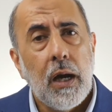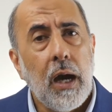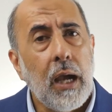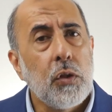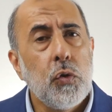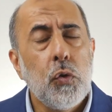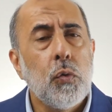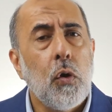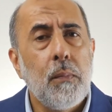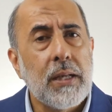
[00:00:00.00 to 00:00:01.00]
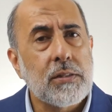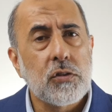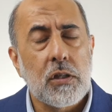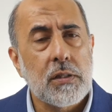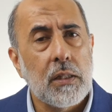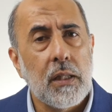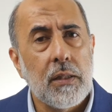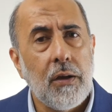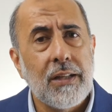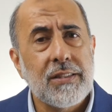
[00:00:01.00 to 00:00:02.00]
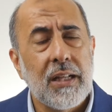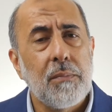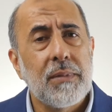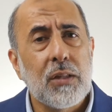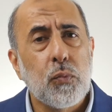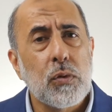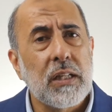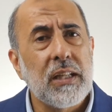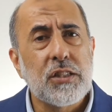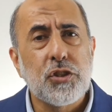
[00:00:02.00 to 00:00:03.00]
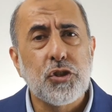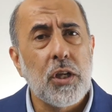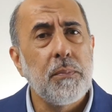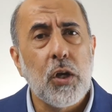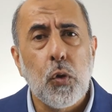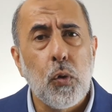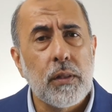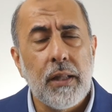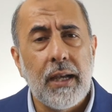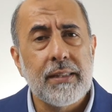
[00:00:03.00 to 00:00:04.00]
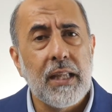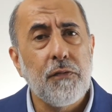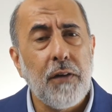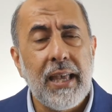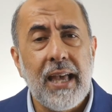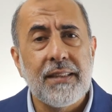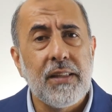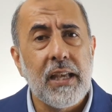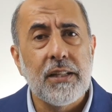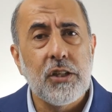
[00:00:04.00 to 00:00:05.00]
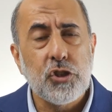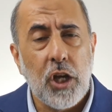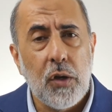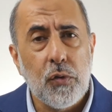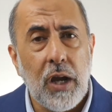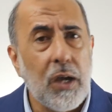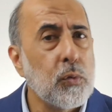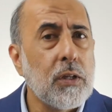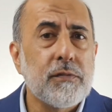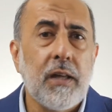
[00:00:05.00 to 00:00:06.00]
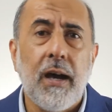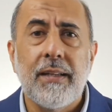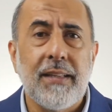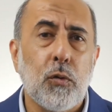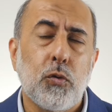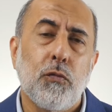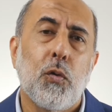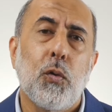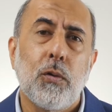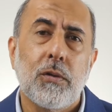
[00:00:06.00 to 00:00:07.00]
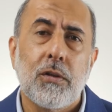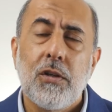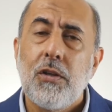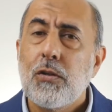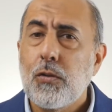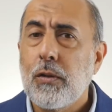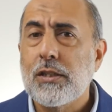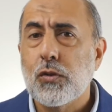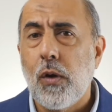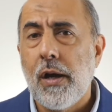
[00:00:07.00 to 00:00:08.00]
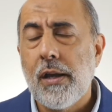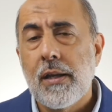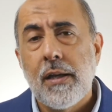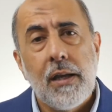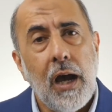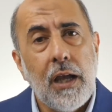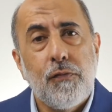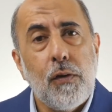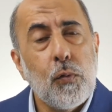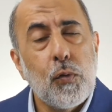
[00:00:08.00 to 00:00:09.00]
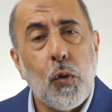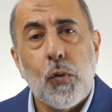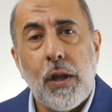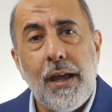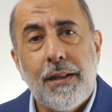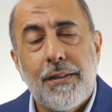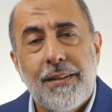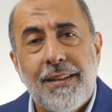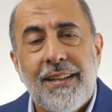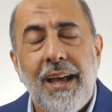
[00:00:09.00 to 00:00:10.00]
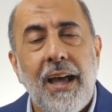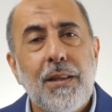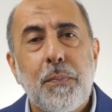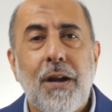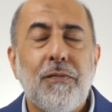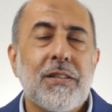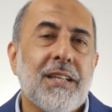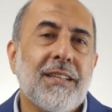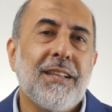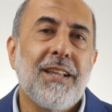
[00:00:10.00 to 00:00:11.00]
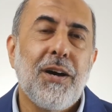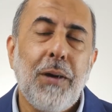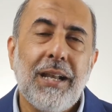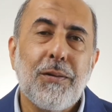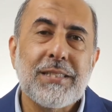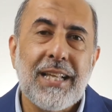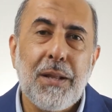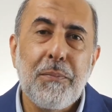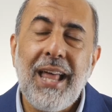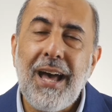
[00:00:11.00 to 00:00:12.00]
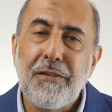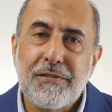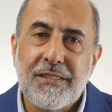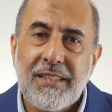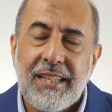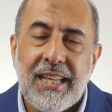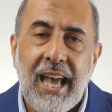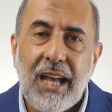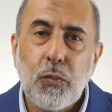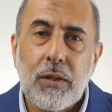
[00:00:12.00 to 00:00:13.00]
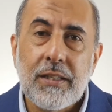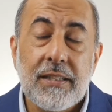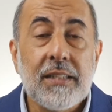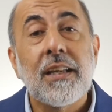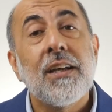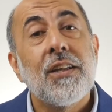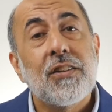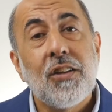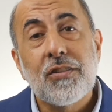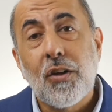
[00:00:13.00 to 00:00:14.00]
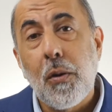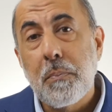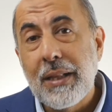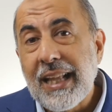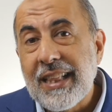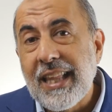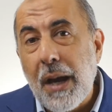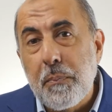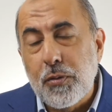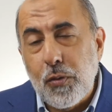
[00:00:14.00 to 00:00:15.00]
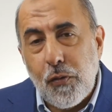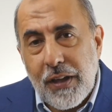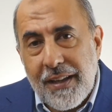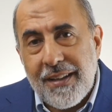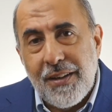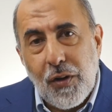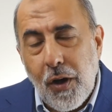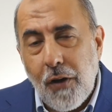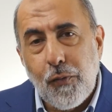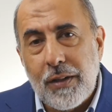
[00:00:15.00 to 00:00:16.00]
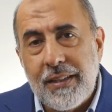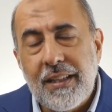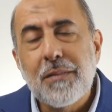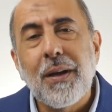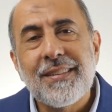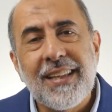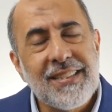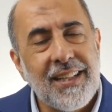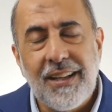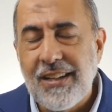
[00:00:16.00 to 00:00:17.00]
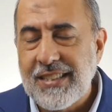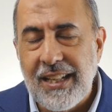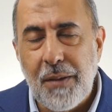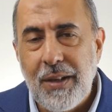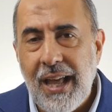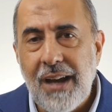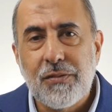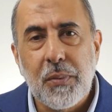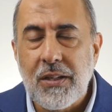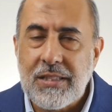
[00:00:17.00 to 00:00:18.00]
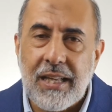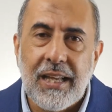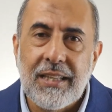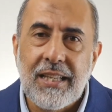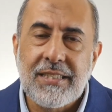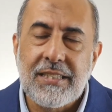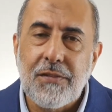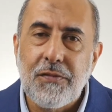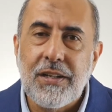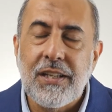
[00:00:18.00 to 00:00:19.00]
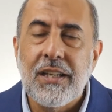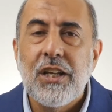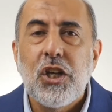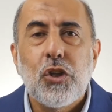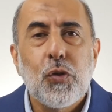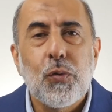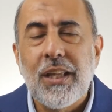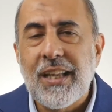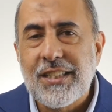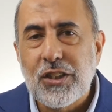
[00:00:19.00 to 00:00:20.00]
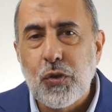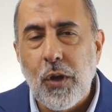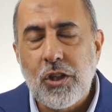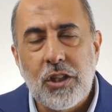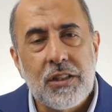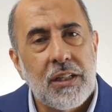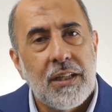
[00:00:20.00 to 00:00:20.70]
I knew, O Messenger sallallahu alaihi wasallam, that was an extremely cold night. If I had taken a shower, I would have died out of cold. So that's why I followed the Quran. And the Prophet sallallahu alaihi wasallam laughed at what he did, not completely approving of what he did, but he sallallahu alaihi wasallam laughed because, again, this is a very unique situation.